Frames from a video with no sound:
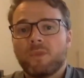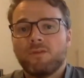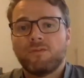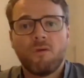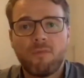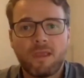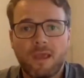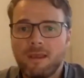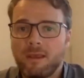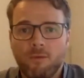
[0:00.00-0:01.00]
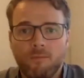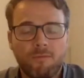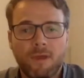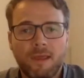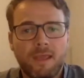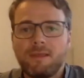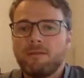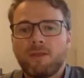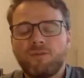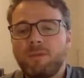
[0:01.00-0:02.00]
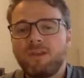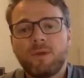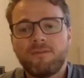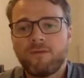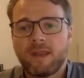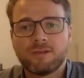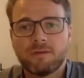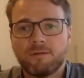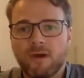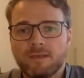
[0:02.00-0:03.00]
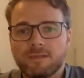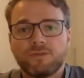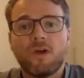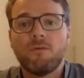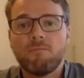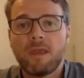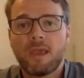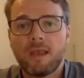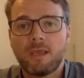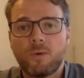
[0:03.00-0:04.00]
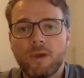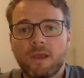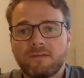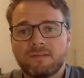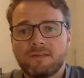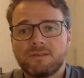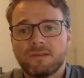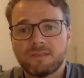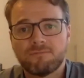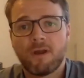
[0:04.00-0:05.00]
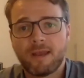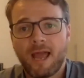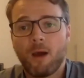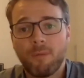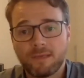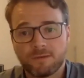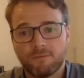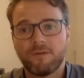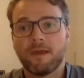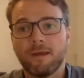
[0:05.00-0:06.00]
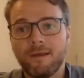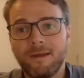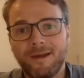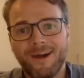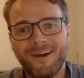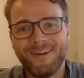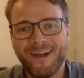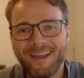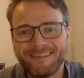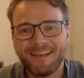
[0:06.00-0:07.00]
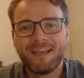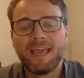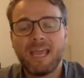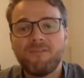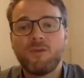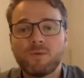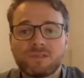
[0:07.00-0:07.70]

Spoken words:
Don't make it, you know, speak to any financial advisor. Don't make any quick decisions right now based on fear, right? If you are